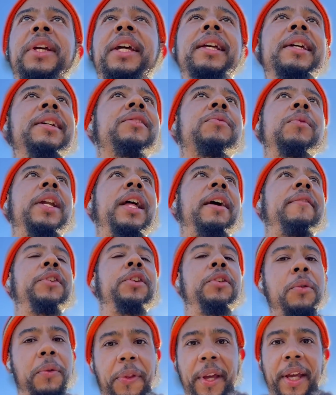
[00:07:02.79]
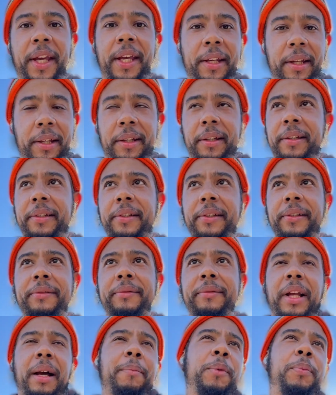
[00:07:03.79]
it is whatever you think it is.
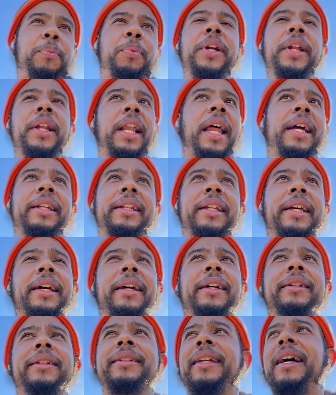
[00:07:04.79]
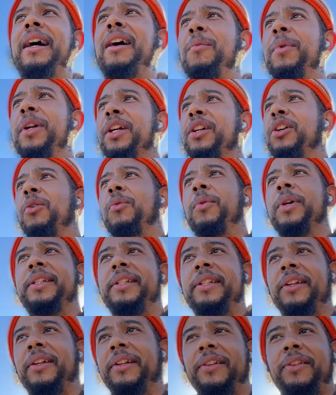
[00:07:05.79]
I'm going to put it like that, because I don't want to go
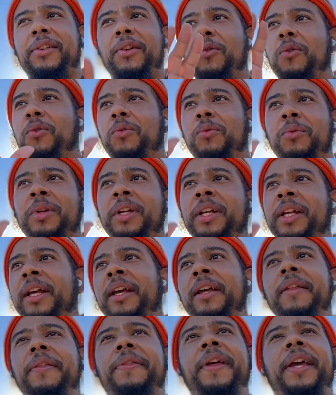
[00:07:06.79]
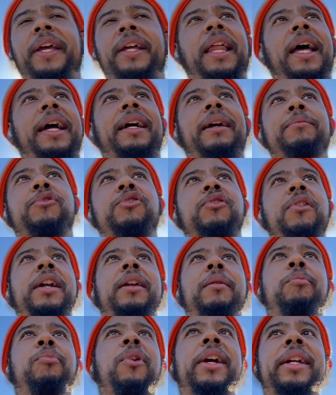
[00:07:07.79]
into this whole thing like I'm
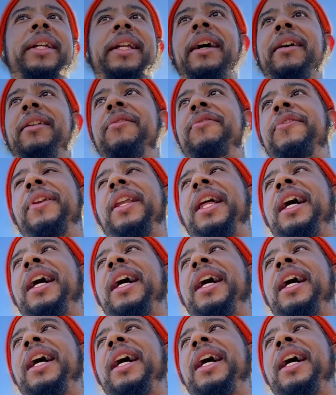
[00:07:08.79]
trying to break down and